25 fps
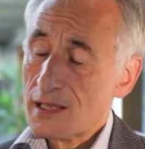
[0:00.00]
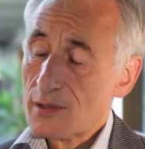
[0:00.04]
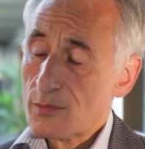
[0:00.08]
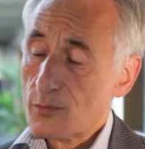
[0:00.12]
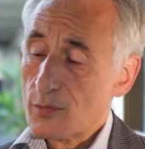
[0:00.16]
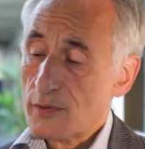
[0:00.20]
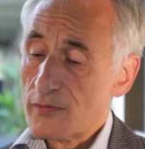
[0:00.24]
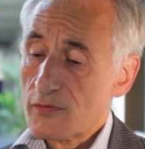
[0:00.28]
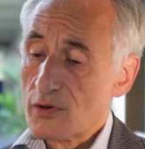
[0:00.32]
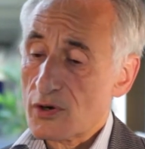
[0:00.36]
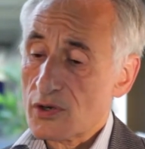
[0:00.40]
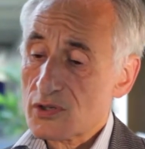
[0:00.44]

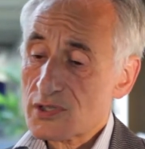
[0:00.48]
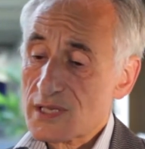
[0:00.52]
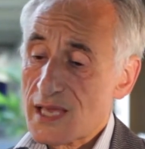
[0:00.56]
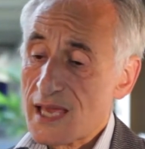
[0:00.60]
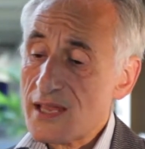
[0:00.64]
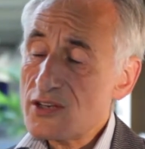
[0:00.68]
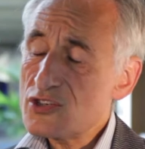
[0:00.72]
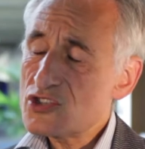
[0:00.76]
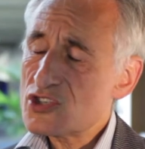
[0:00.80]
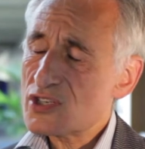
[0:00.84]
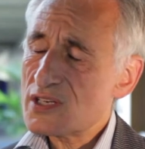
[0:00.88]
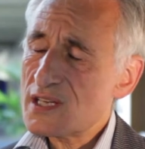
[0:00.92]
We've got
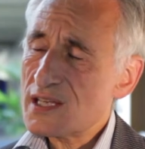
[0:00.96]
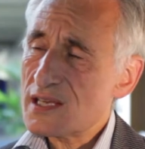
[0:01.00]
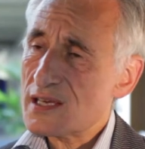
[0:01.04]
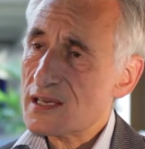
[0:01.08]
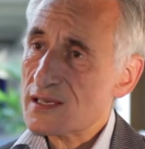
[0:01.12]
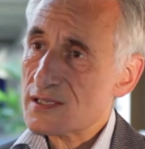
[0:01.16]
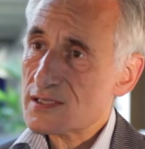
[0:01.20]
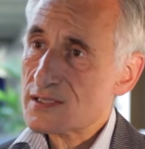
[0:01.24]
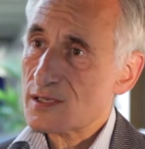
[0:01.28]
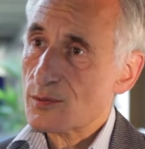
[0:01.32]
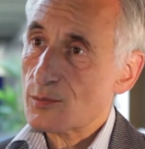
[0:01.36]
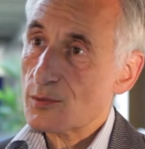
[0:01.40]

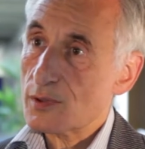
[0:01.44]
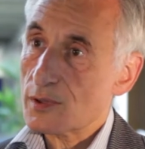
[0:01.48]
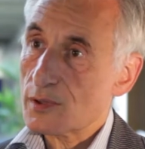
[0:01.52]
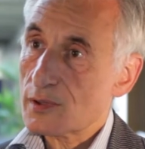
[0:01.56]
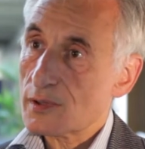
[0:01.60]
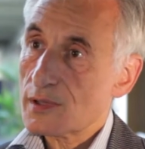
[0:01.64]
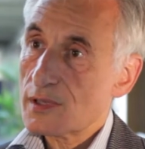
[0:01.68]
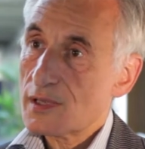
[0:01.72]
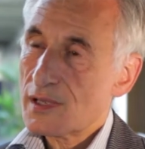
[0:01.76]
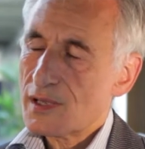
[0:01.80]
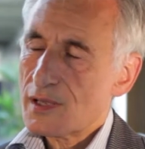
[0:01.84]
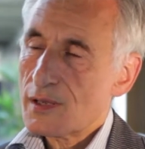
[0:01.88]
engineers that
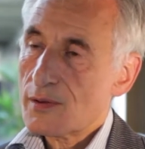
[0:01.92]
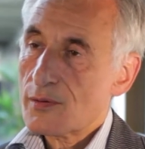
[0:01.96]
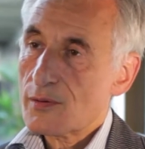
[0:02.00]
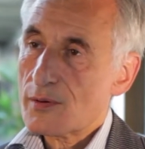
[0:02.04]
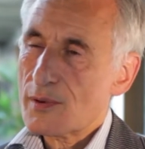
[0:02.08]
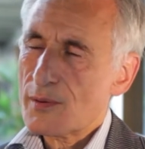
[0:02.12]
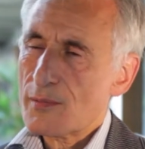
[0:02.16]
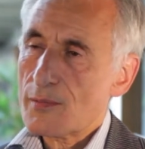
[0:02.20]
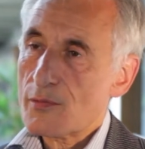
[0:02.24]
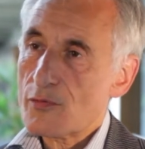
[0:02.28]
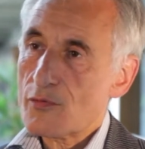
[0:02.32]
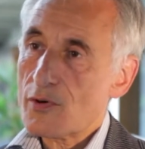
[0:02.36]
will
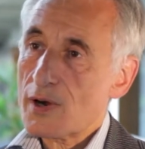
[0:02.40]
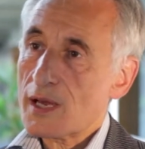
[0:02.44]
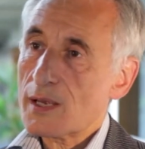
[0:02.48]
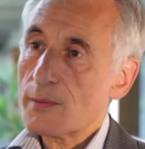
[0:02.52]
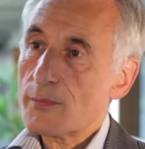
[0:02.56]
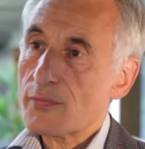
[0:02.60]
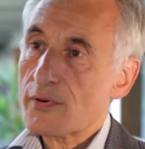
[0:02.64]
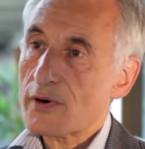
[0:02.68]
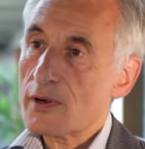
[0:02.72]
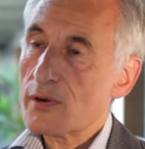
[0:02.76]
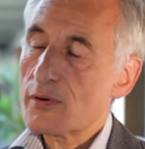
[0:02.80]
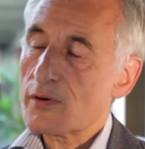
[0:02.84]

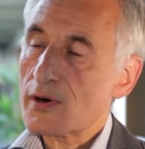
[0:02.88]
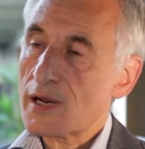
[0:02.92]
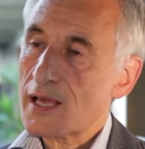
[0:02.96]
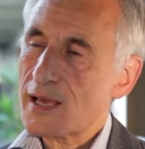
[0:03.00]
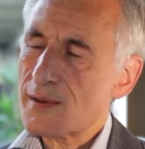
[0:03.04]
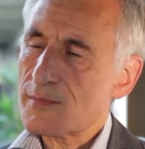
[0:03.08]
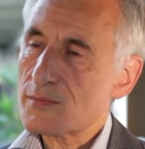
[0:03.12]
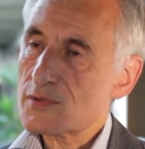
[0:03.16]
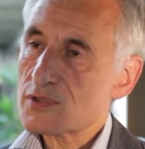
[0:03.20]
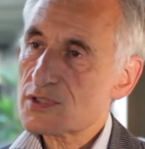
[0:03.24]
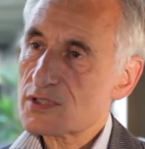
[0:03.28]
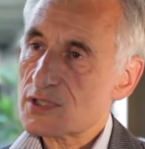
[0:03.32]
write
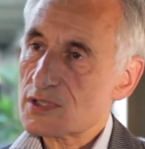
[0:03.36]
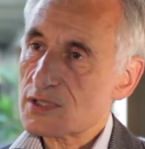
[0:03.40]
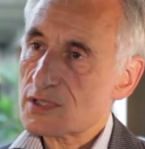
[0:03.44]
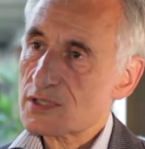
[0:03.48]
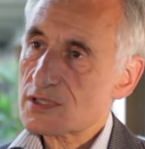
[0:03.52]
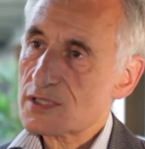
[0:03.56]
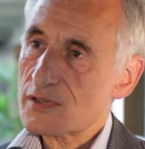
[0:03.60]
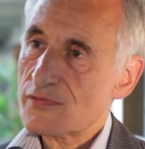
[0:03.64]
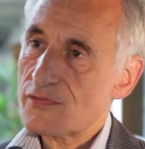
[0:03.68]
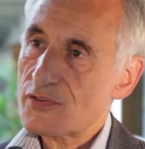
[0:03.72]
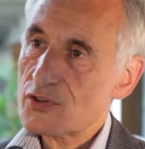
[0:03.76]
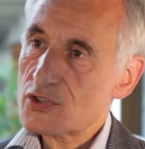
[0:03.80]
programs that are
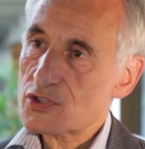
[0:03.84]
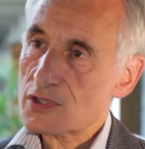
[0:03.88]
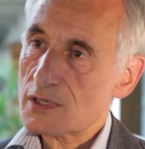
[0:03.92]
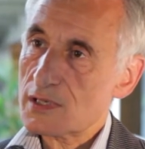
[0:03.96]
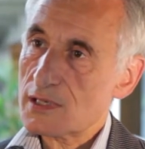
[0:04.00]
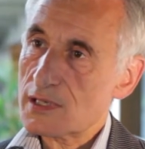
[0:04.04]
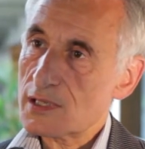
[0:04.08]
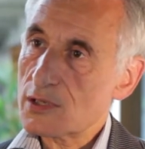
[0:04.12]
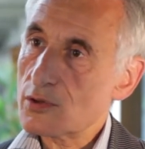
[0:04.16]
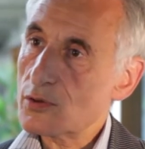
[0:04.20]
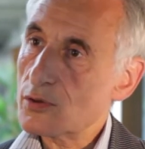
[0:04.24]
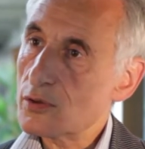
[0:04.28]

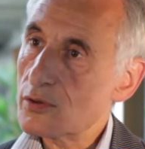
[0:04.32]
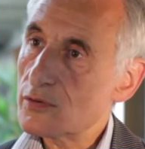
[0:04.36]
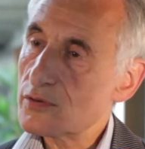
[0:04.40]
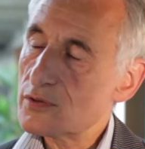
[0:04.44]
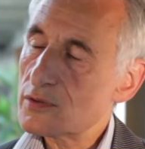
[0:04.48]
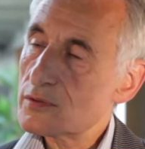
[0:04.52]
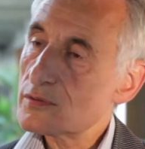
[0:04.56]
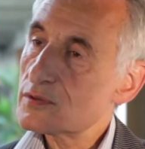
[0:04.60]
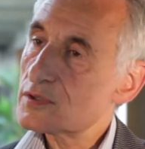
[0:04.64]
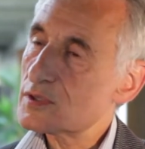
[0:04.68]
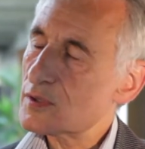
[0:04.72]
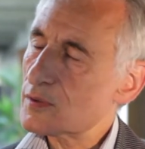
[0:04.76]
sufficiently good
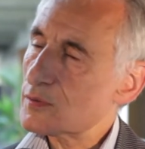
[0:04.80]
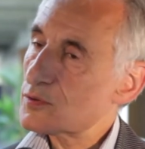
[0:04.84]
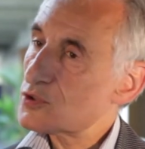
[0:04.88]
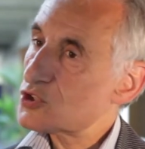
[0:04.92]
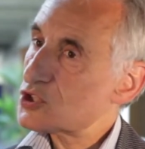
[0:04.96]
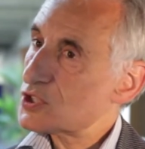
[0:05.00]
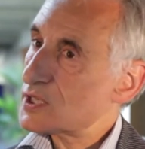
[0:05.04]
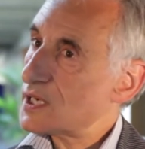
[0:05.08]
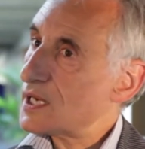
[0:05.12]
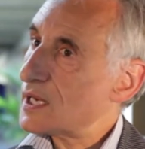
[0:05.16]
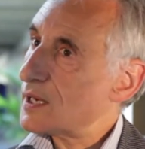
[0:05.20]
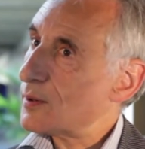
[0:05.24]
to
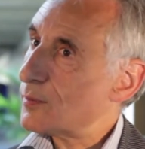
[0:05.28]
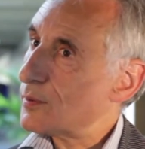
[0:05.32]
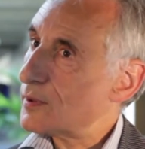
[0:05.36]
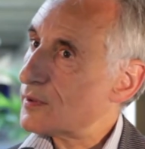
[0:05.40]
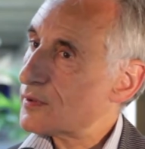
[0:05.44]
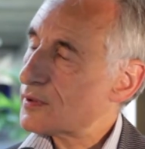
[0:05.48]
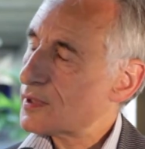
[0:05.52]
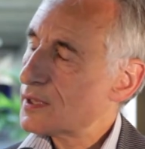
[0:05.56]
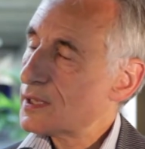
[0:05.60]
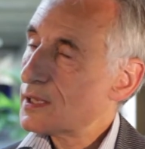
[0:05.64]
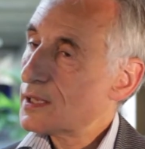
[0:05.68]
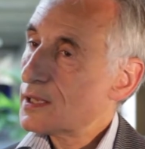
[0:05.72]
share
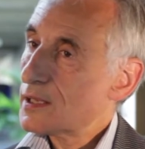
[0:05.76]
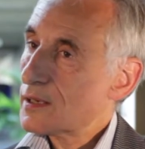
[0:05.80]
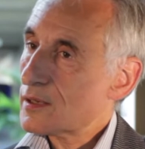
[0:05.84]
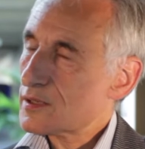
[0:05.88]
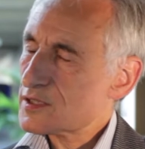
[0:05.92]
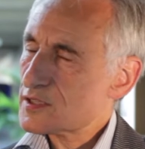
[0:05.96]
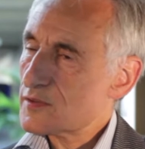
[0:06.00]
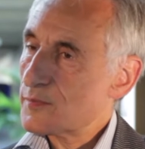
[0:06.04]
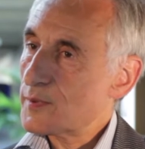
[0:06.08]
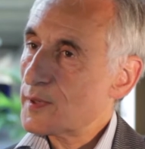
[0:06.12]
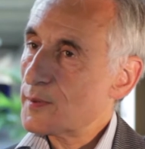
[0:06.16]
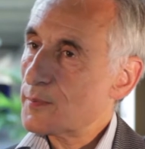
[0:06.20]
with
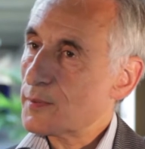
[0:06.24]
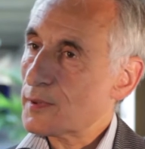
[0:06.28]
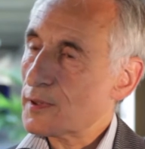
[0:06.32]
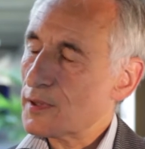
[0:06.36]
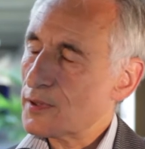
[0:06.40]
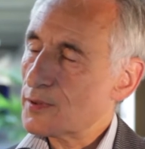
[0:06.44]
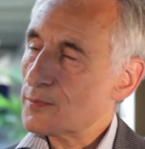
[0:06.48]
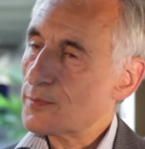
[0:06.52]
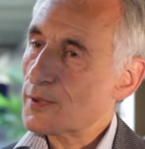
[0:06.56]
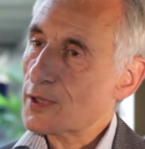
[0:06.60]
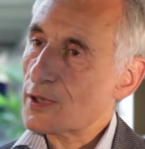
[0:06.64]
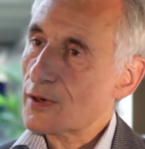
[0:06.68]
lots of people
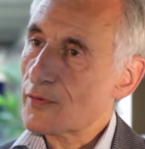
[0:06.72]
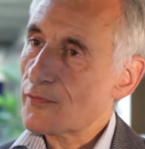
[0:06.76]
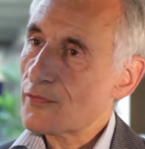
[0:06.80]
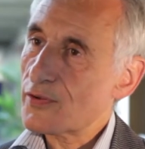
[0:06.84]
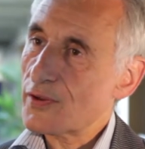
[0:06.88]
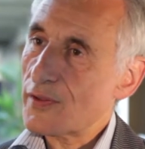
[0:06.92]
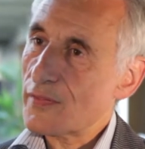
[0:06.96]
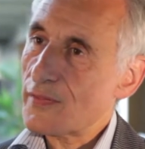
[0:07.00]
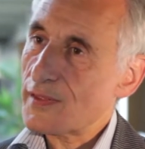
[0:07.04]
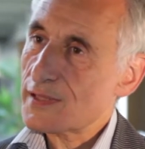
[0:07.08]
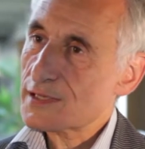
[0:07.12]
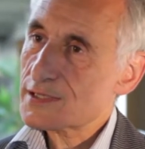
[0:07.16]
and be
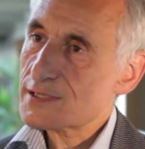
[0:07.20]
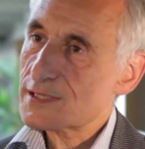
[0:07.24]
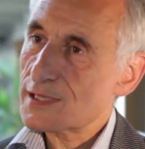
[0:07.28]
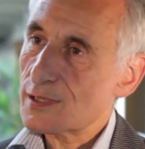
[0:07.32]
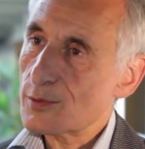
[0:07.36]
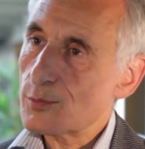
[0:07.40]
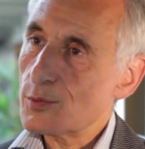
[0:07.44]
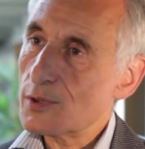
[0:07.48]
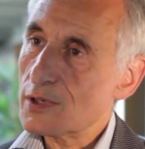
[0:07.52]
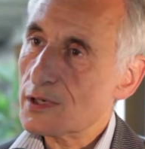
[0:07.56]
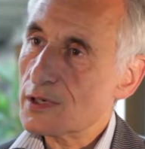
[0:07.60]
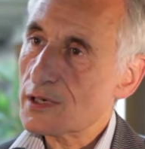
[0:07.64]
confident they'll
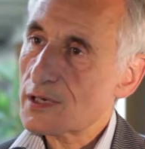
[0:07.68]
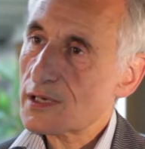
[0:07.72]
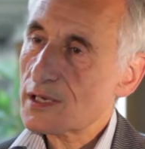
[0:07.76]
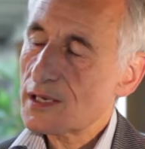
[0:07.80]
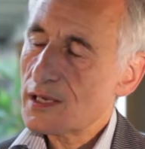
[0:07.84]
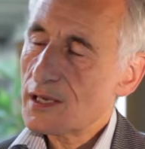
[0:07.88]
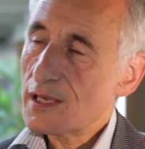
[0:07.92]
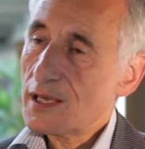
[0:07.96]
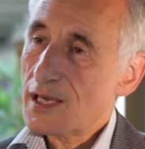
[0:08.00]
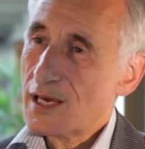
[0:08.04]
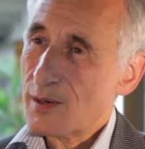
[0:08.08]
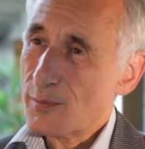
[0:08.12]
still work.
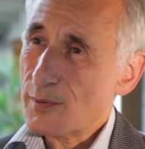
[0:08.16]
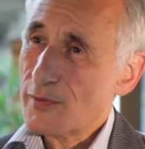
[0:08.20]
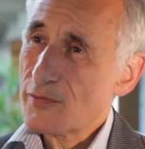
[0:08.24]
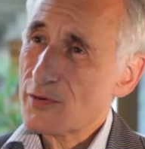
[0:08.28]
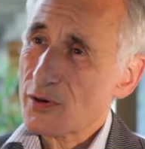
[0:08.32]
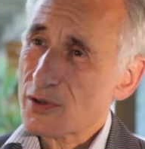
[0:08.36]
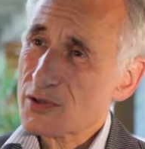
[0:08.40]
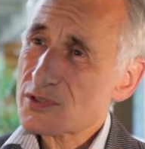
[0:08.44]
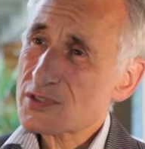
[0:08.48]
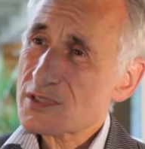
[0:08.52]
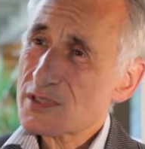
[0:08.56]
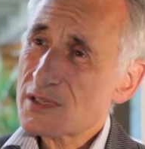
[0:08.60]
And we've
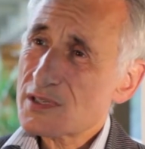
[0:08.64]
got